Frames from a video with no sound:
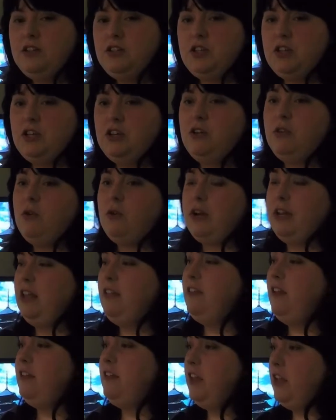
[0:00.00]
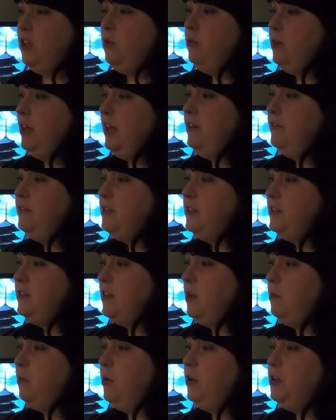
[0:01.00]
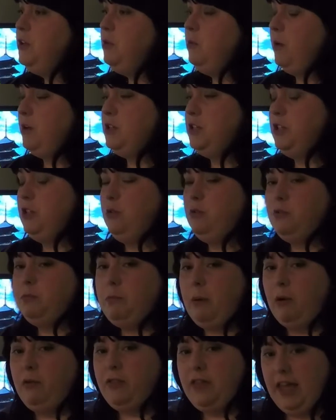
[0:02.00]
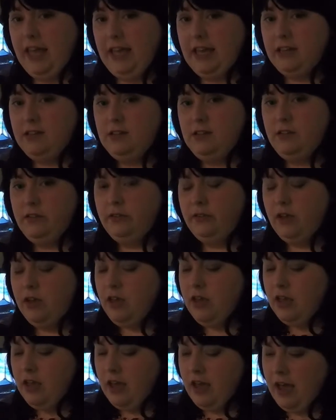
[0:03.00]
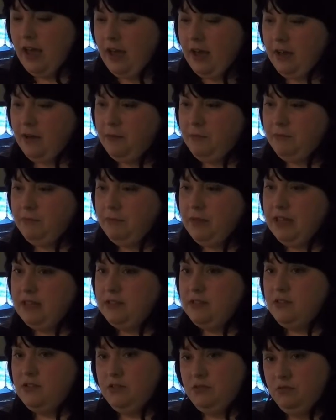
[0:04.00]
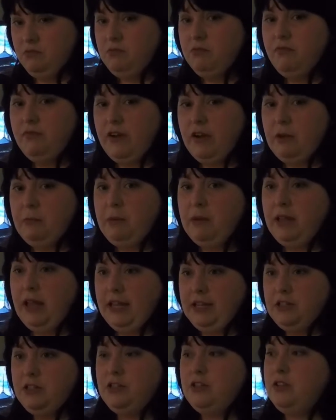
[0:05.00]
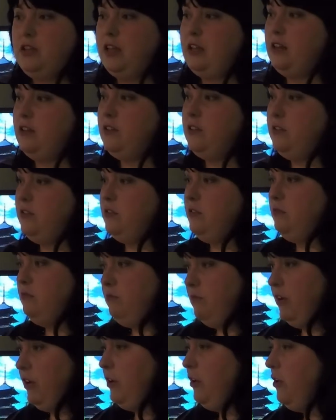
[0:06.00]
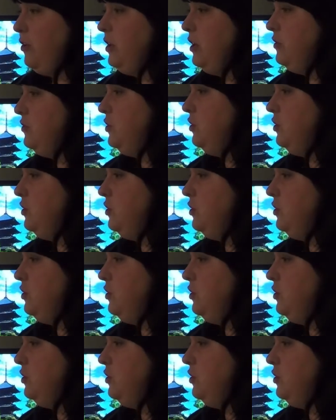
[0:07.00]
to you or anything that you give to someone, you want to use both hands. It's very polite and it's very courteous